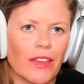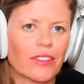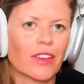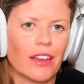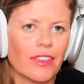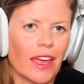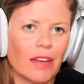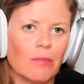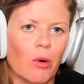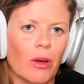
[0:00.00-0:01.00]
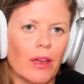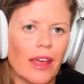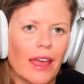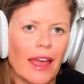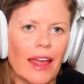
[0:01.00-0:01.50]
and that's kind of the end
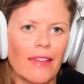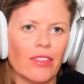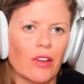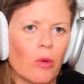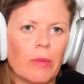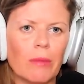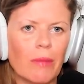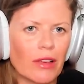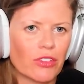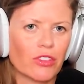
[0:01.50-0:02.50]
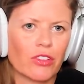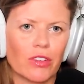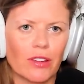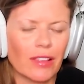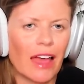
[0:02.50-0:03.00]
point. And there won't be much
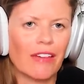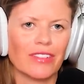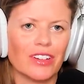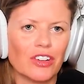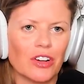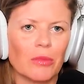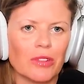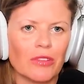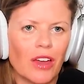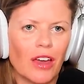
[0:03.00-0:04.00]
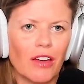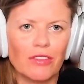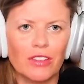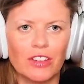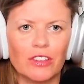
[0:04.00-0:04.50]
left in terms of,
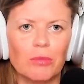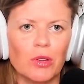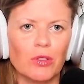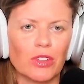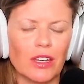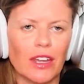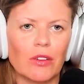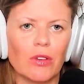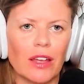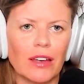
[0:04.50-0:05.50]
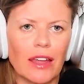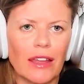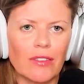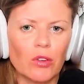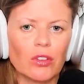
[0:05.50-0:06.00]
of disputes and, and, and,
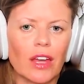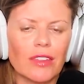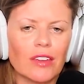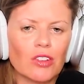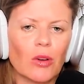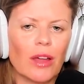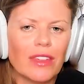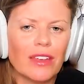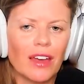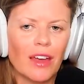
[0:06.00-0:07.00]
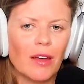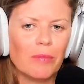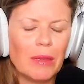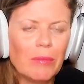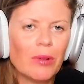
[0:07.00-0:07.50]
and those kind of things. So I think
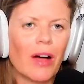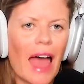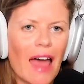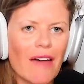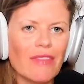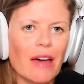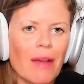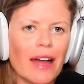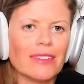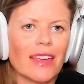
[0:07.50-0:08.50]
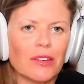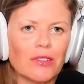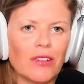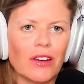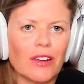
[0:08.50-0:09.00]
people have that mindset. It
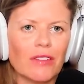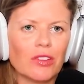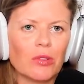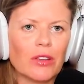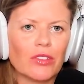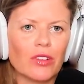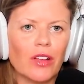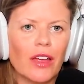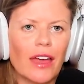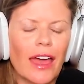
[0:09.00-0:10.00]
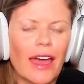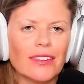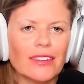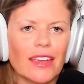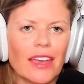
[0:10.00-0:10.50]
was a very influential
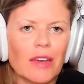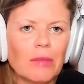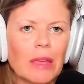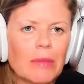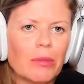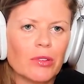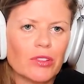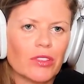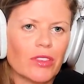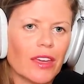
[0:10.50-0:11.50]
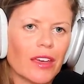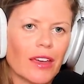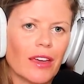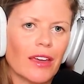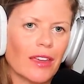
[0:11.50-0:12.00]
essay, and, and people just think
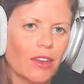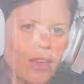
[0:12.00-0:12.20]
you